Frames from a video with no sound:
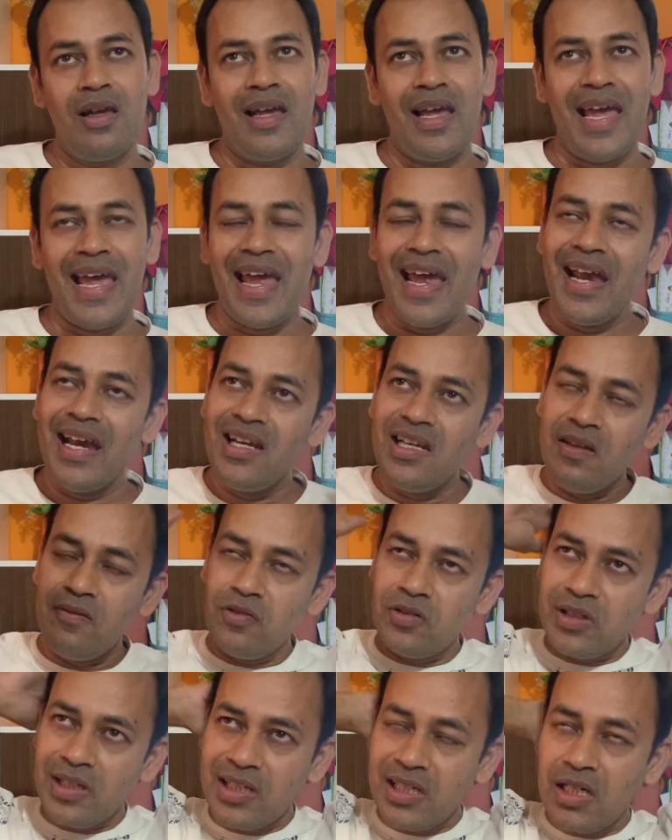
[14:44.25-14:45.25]
And if
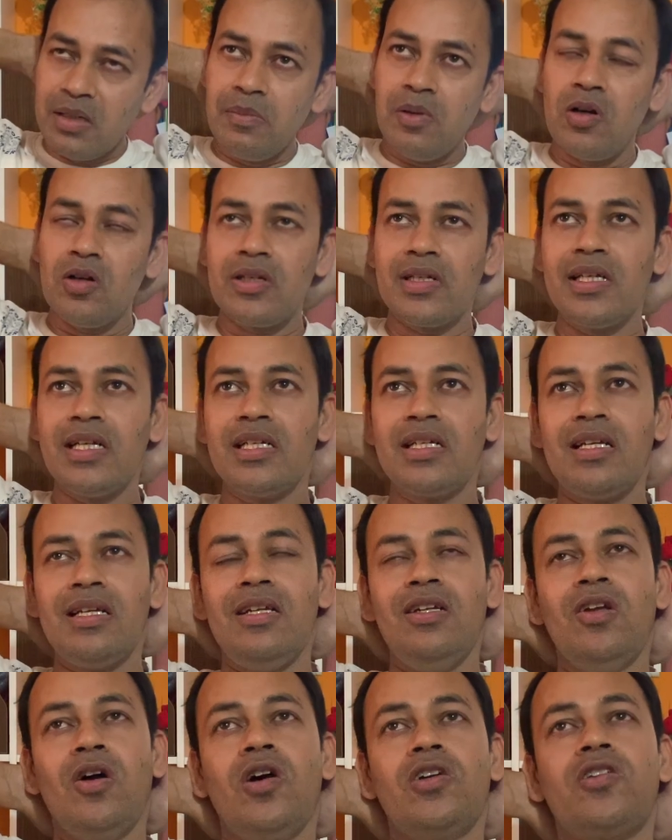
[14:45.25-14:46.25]
you think about it,
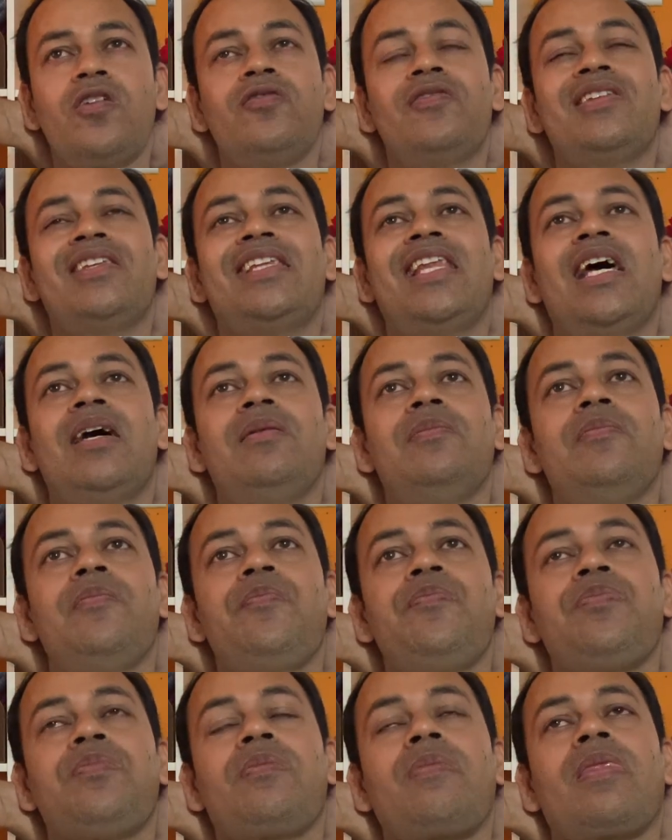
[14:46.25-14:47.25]
a lot of
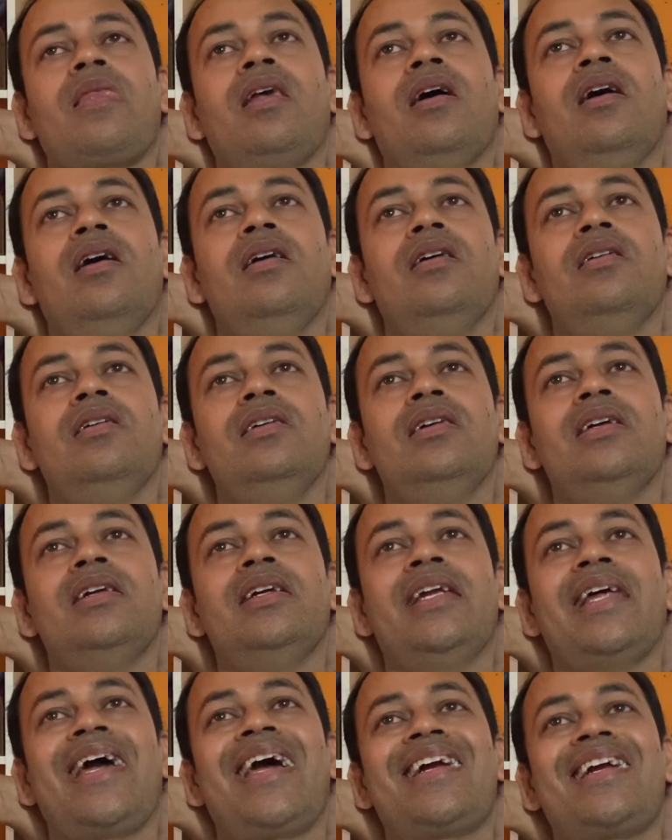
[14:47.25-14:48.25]
them
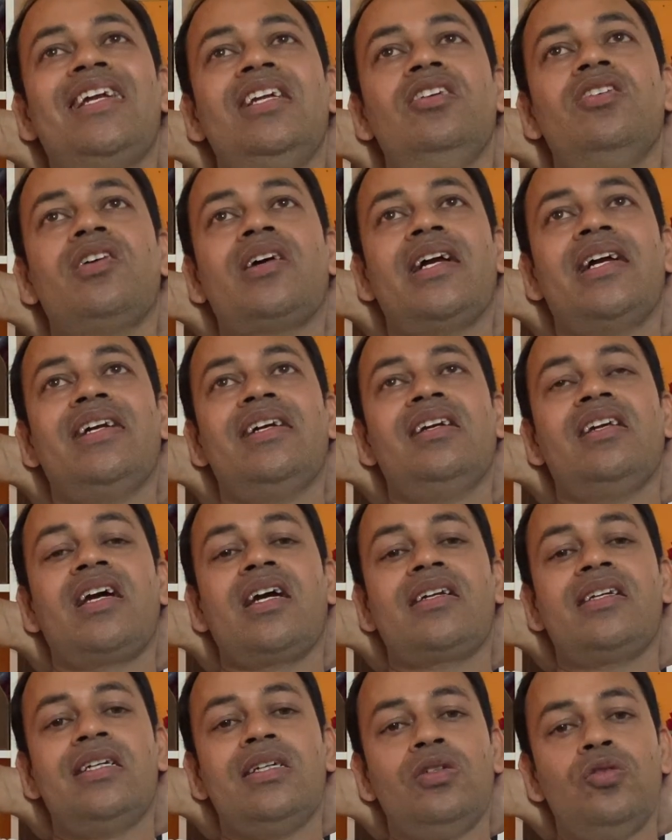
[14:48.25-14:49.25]
directly or
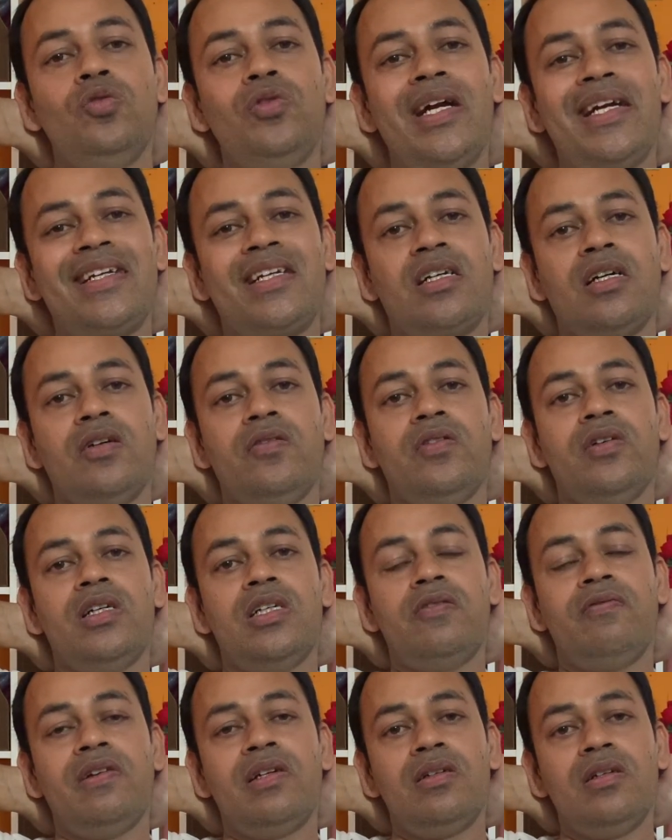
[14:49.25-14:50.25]
indirectly do get
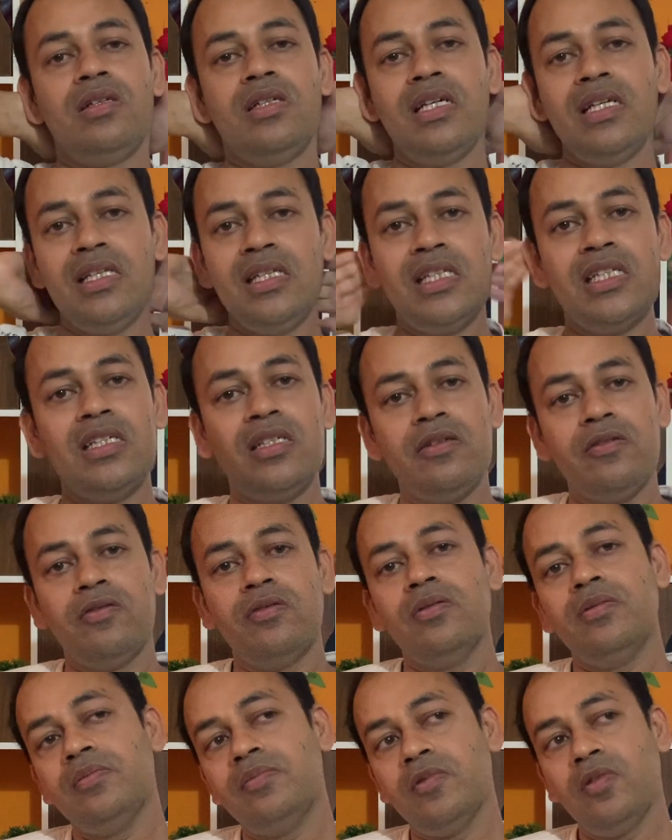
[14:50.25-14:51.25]
covered
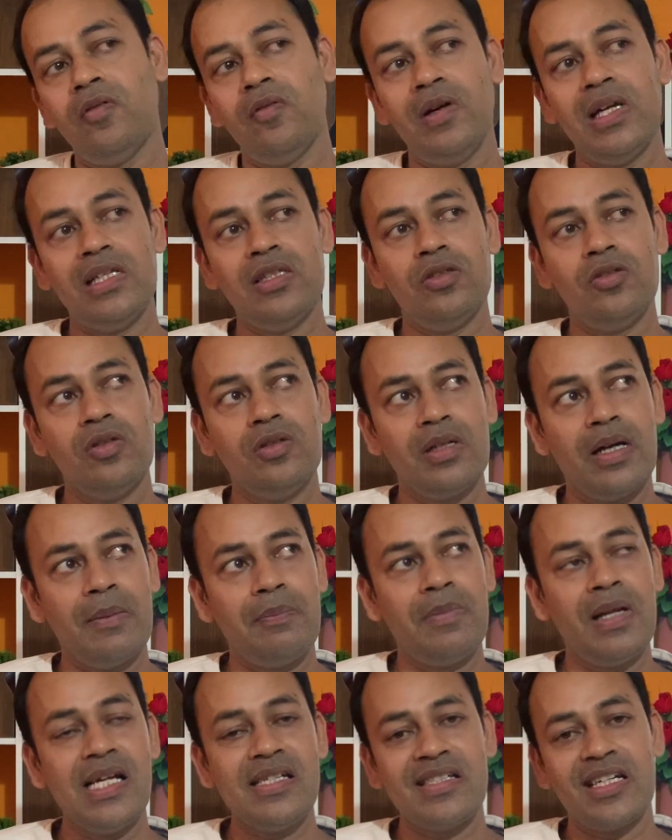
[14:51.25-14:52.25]
when you
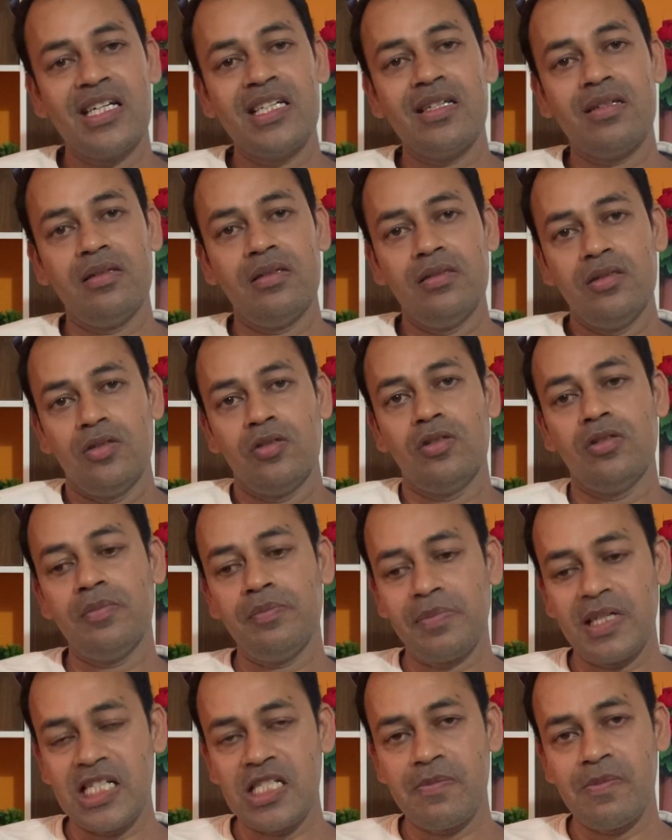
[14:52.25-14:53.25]
apply certain
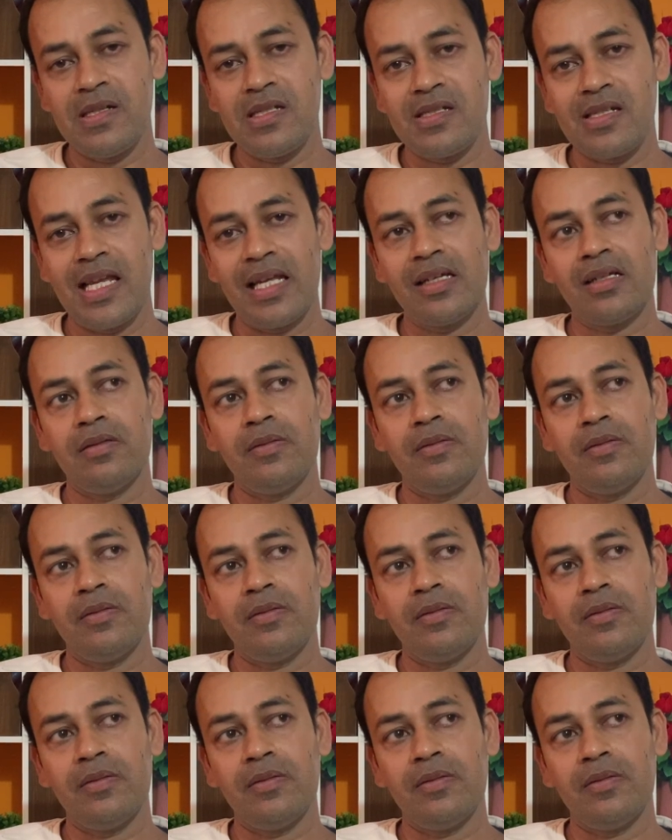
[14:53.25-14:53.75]
principles like